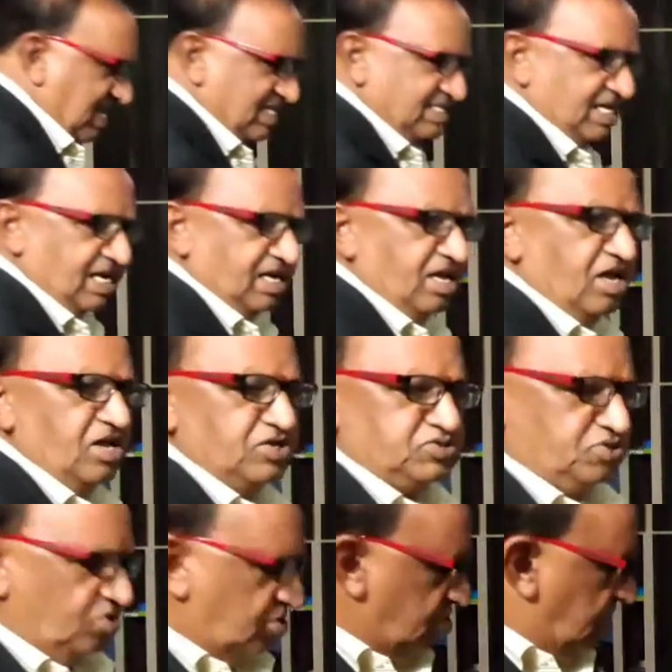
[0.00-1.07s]
like that.
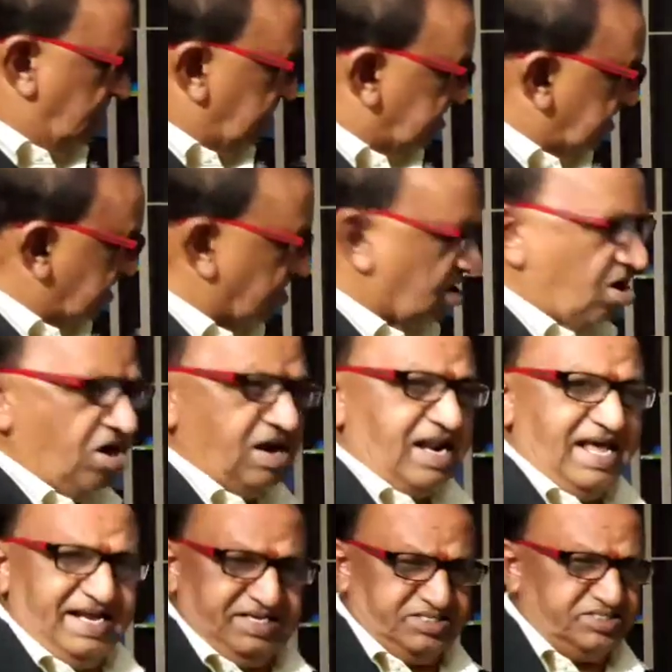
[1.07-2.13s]
So, they are all
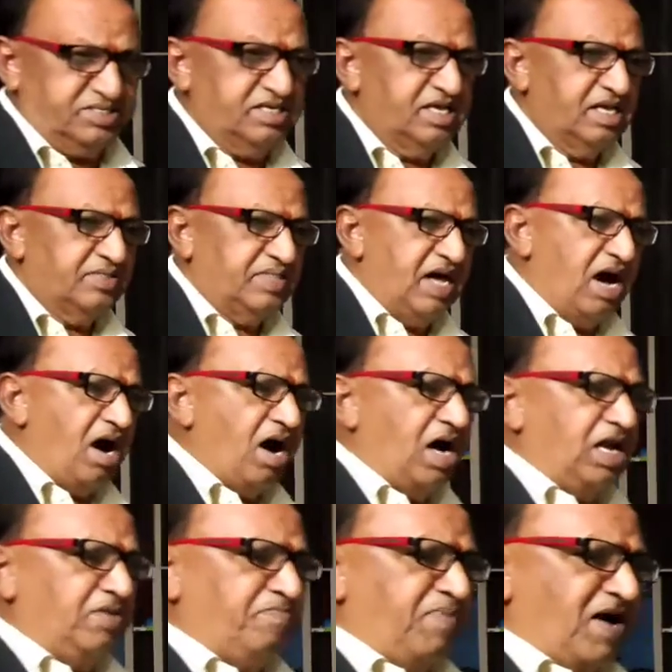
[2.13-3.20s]
lines. They
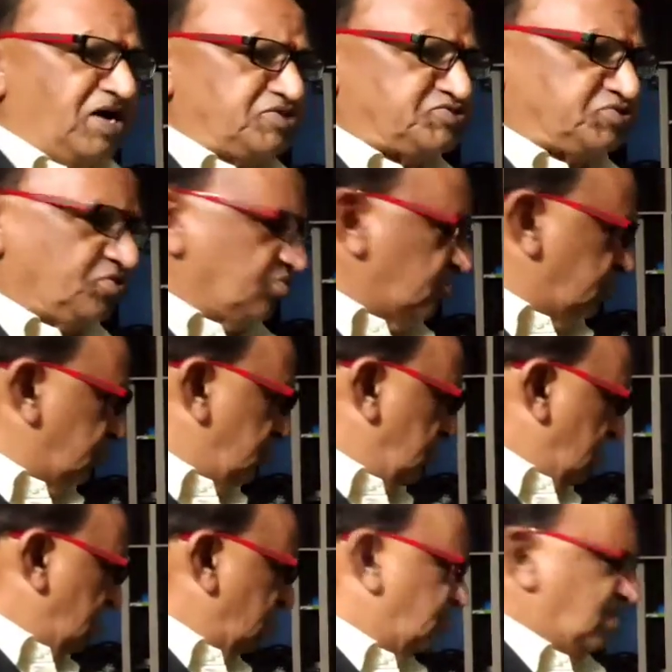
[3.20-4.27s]
all pass through
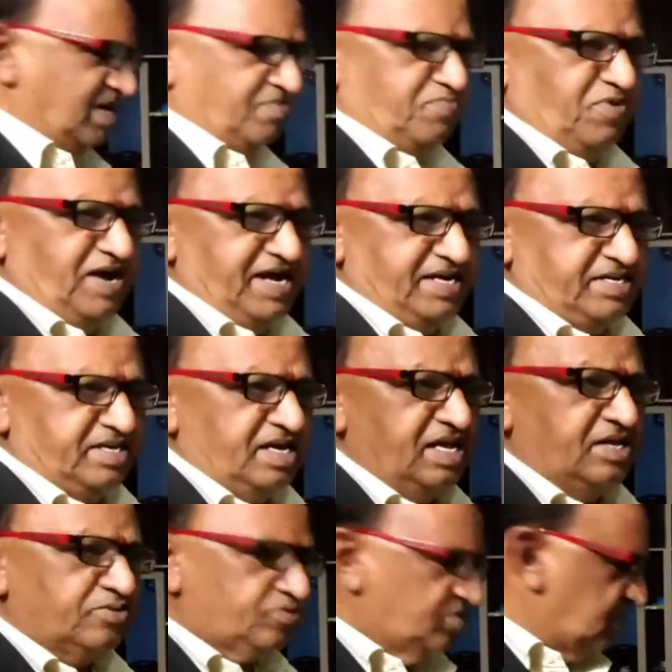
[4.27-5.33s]
one point.
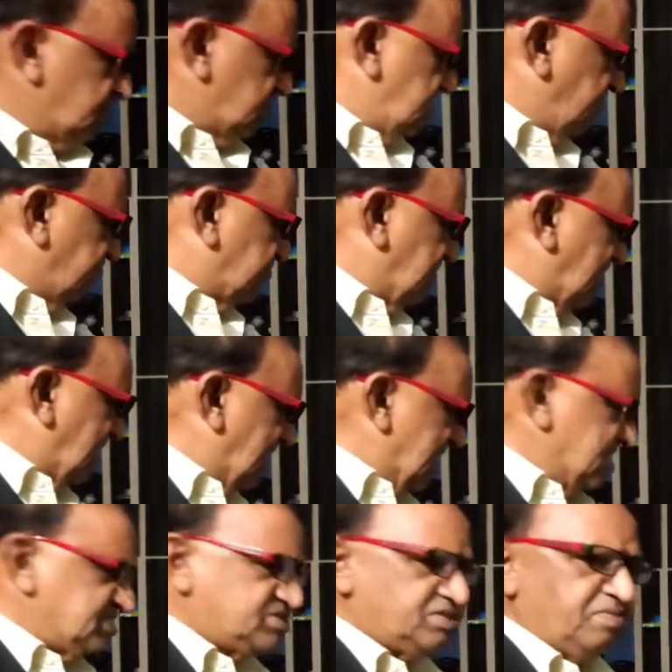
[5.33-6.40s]
If the
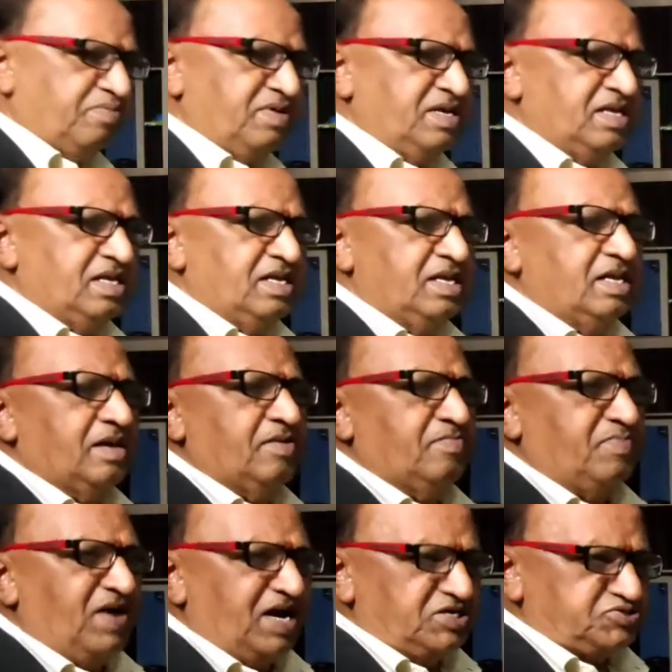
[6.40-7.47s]
lines
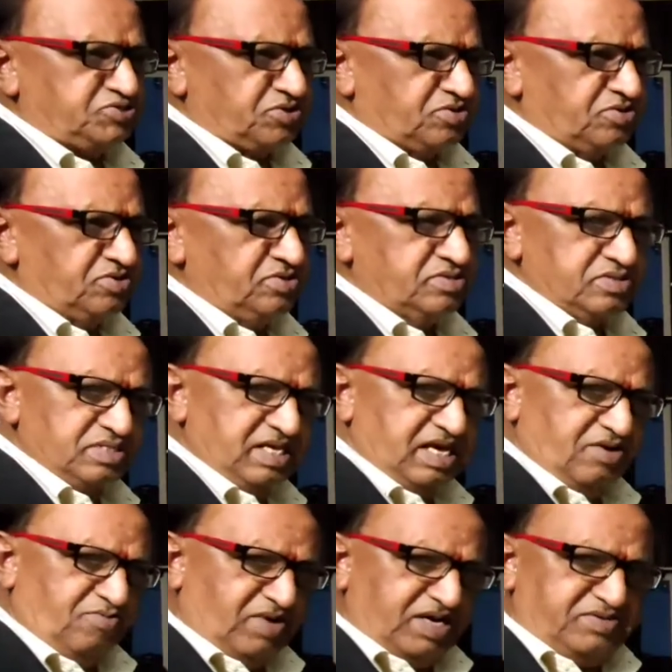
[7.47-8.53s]
pass through
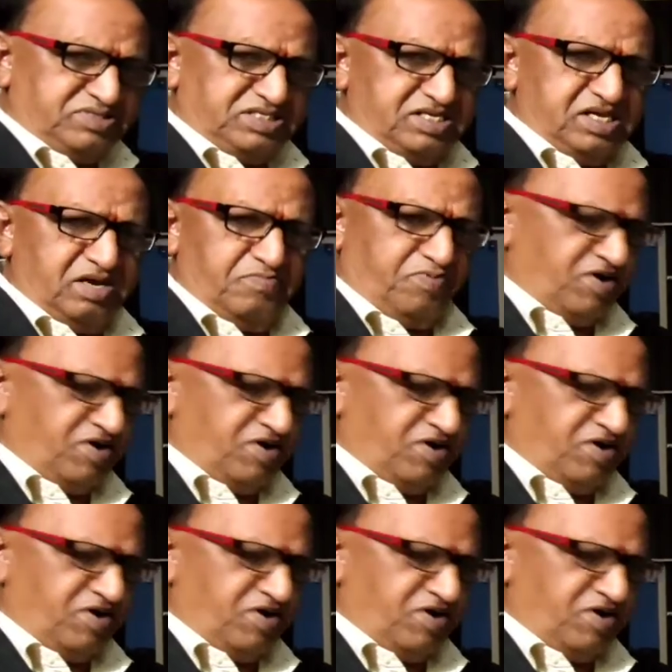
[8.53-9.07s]
one single